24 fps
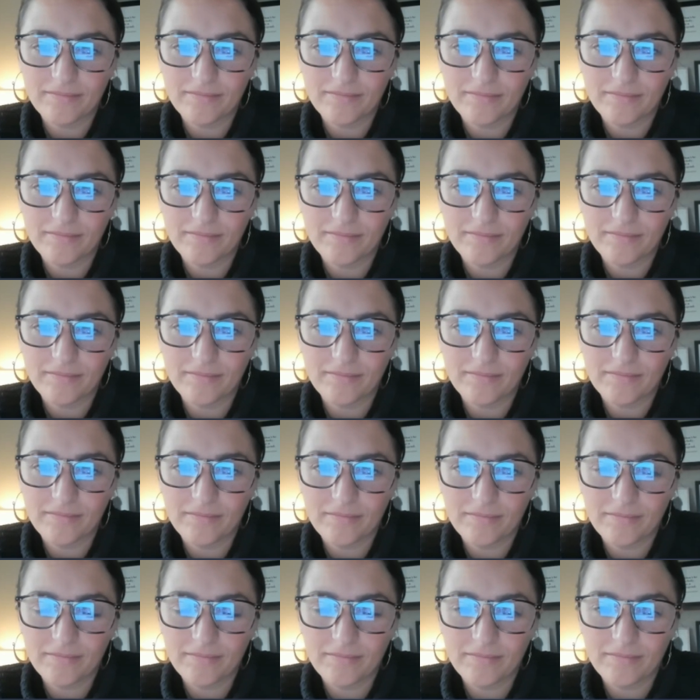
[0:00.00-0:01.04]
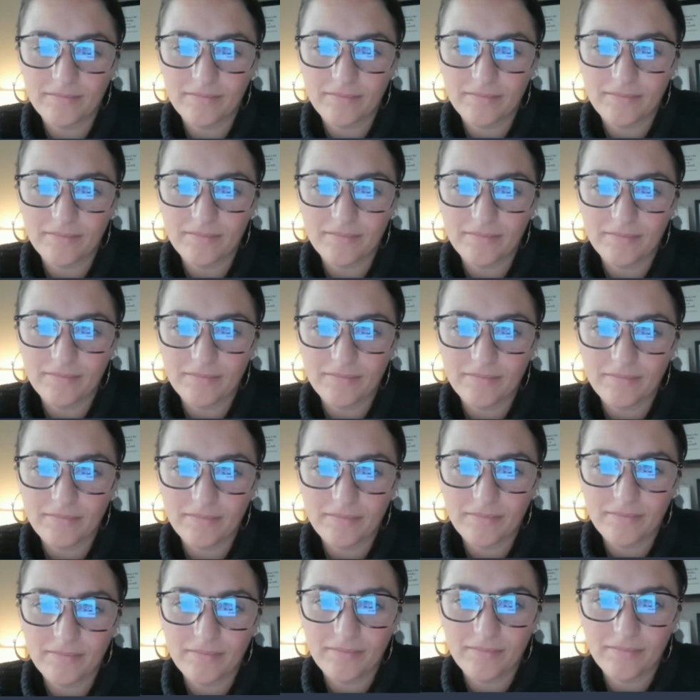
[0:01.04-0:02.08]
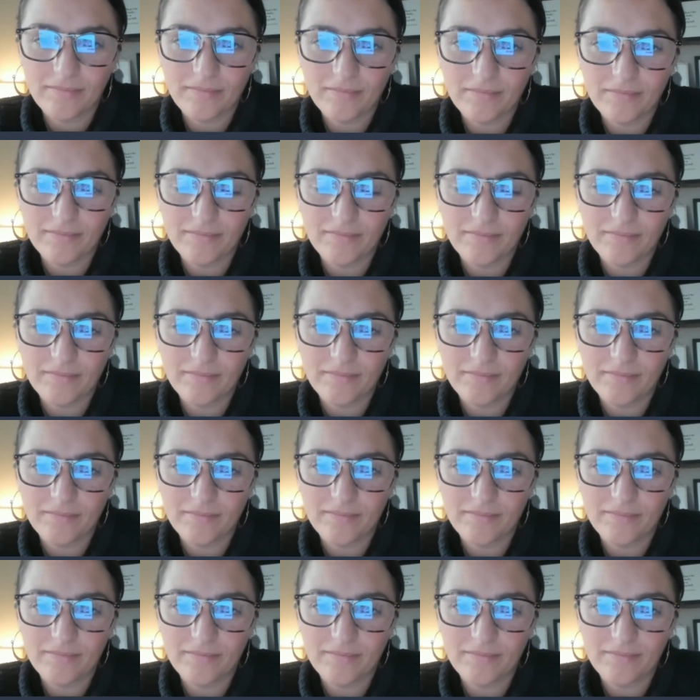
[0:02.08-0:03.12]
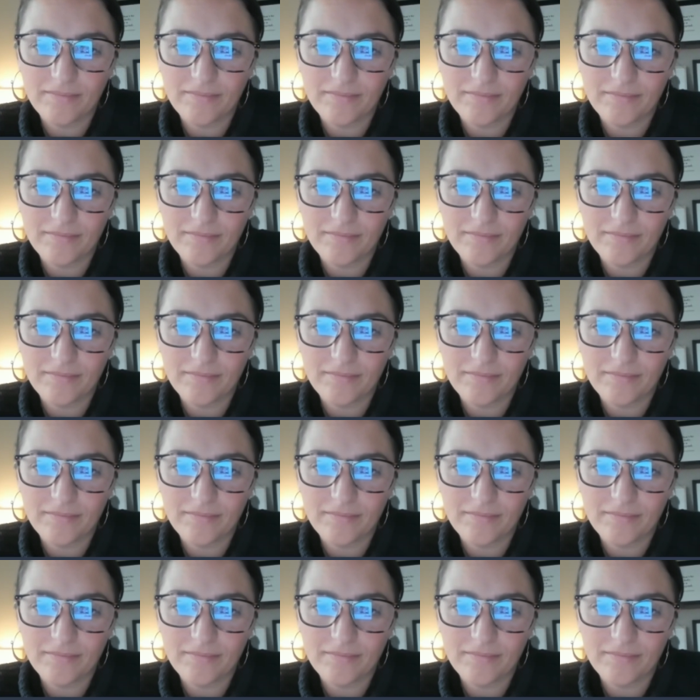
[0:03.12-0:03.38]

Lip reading: The person shown says nothing.